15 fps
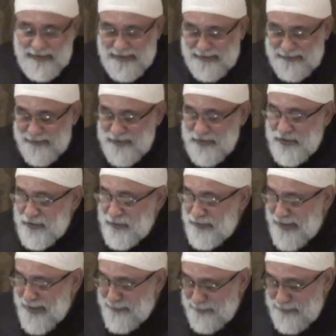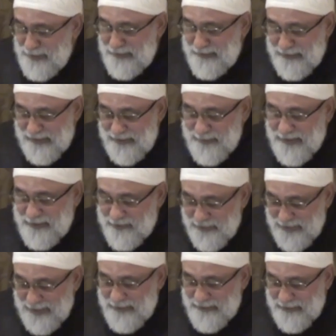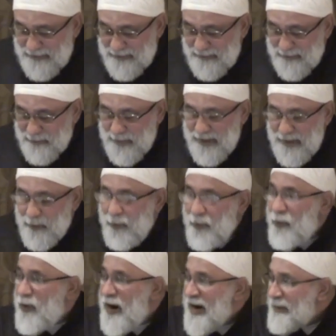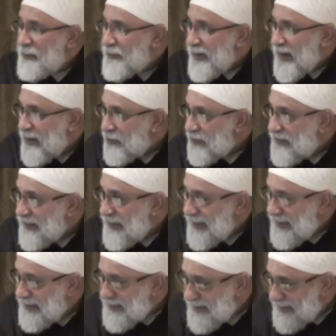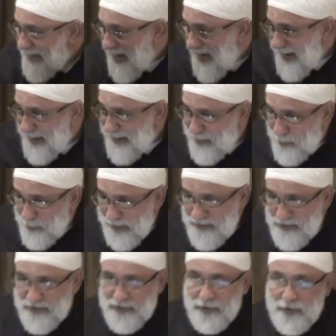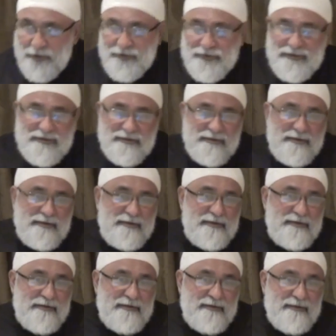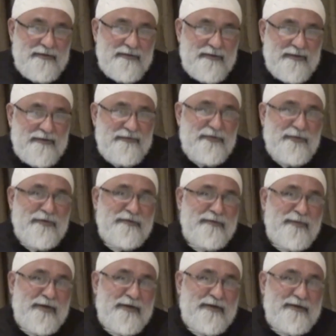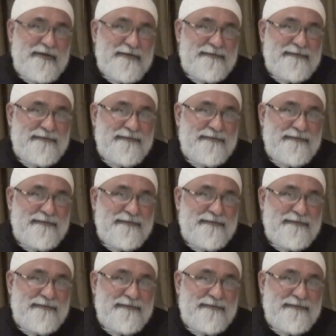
And the tsunami that will be created will wipe out the entire west coast of North America.